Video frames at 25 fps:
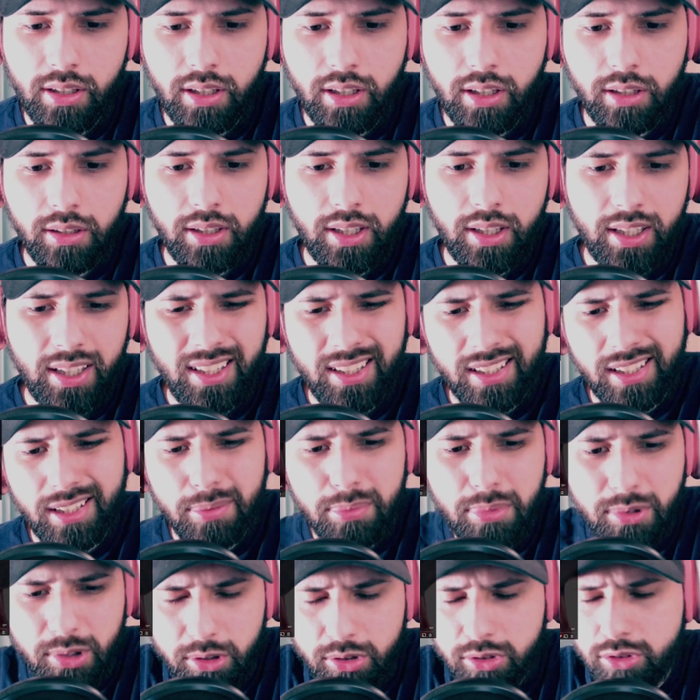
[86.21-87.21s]
Uh, I got a
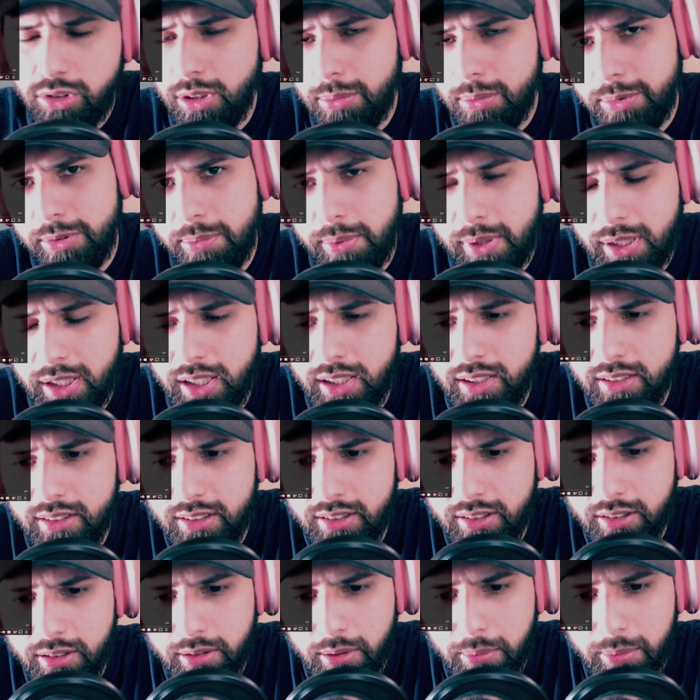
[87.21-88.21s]
couple of trips planned.
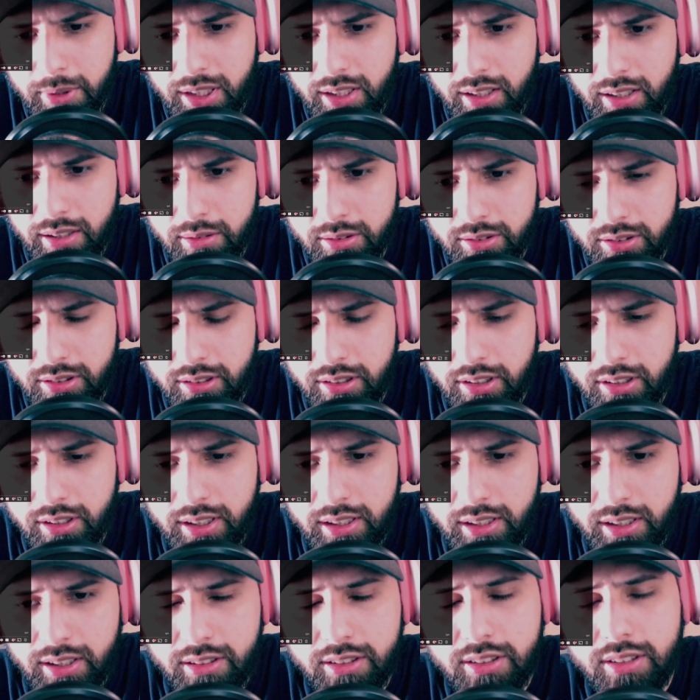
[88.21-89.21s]
So, I mean, I was
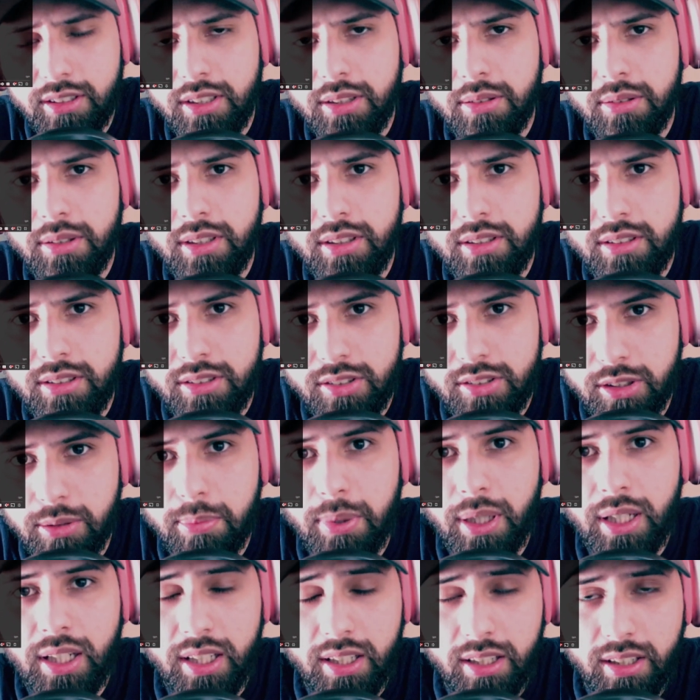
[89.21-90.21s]
looking into going into
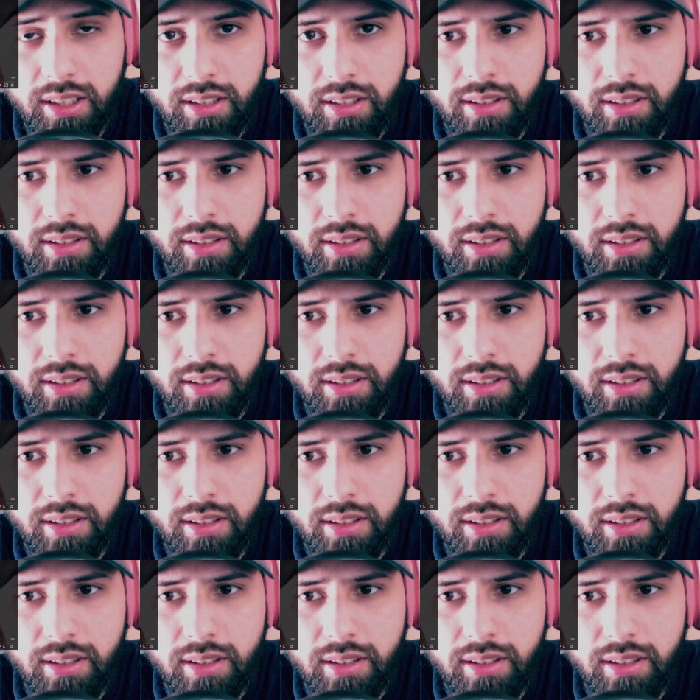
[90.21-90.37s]
Japan.